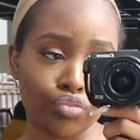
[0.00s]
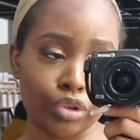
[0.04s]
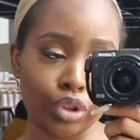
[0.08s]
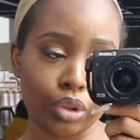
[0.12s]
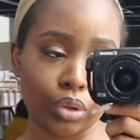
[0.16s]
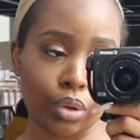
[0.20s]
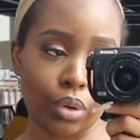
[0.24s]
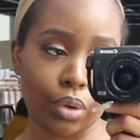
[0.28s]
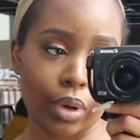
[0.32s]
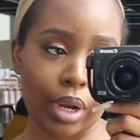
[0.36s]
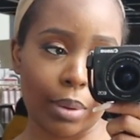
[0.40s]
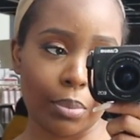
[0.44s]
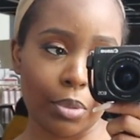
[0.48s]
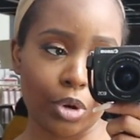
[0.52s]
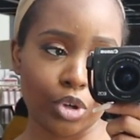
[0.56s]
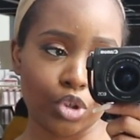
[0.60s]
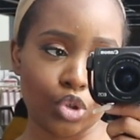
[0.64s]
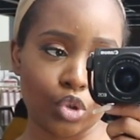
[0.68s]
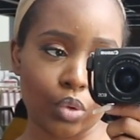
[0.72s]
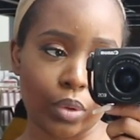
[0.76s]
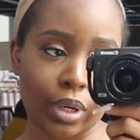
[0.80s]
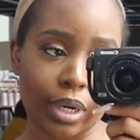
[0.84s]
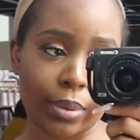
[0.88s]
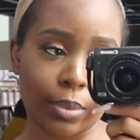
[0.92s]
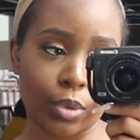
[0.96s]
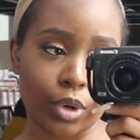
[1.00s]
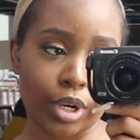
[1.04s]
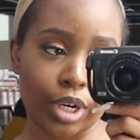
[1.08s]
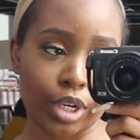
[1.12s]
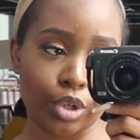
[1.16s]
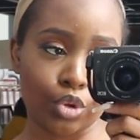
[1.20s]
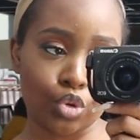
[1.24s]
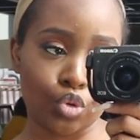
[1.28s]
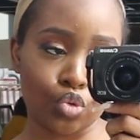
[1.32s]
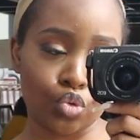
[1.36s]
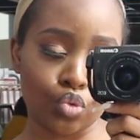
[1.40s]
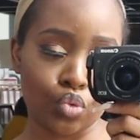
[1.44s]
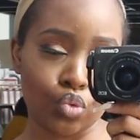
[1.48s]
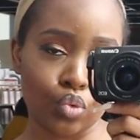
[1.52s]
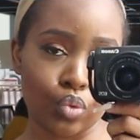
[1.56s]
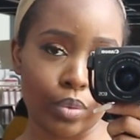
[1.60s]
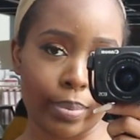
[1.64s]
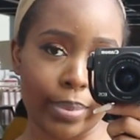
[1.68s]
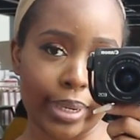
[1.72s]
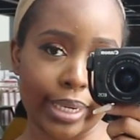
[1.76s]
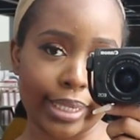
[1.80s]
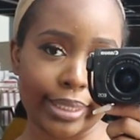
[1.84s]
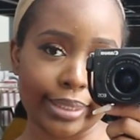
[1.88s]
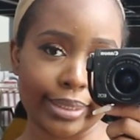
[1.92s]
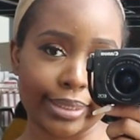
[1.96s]
so i'm not sure what i'm gonna
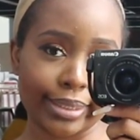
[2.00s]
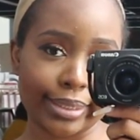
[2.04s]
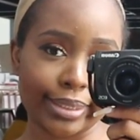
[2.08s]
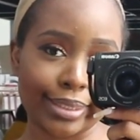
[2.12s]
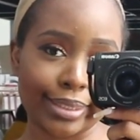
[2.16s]
do but